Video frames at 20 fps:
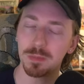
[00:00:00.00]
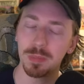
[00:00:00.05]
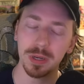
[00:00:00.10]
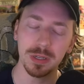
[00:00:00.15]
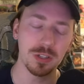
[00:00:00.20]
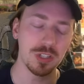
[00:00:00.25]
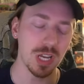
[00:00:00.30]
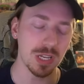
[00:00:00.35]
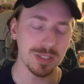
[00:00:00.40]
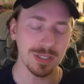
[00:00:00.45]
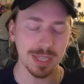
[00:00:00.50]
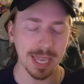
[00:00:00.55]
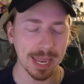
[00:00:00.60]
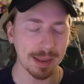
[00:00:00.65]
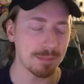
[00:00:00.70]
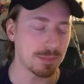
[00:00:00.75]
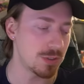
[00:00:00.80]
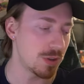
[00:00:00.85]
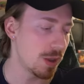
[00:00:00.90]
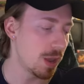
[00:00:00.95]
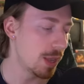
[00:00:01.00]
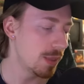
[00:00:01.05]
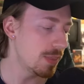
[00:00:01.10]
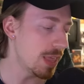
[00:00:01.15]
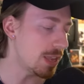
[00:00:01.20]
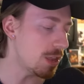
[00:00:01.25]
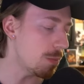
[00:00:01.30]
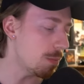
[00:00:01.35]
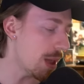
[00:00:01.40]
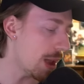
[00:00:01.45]
but just games
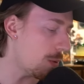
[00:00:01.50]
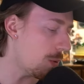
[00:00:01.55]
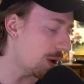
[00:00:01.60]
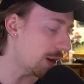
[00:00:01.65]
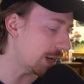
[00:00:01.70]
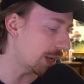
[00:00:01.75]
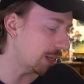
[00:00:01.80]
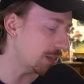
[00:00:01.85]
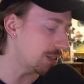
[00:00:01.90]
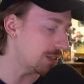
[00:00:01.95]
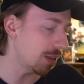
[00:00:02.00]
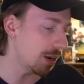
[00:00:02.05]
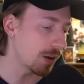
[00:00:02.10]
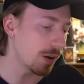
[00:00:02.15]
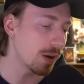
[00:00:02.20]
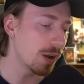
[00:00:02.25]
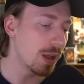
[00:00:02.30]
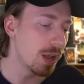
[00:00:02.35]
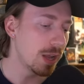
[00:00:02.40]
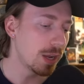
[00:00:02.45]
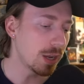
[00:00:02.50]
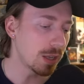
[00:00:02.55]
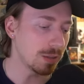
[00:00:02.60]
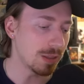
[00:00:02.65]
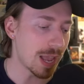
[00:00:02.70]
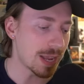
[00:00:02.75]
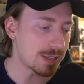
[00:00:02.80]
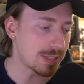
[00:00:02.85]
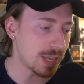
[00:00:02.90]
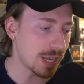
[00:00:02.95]
that you may want to consider
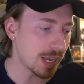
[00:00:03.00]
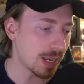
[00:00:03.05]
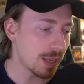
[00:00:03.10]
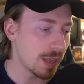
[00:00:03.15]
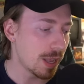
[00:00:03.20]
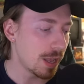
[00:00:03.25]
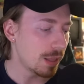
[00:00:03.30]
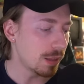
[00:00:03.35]
collecting.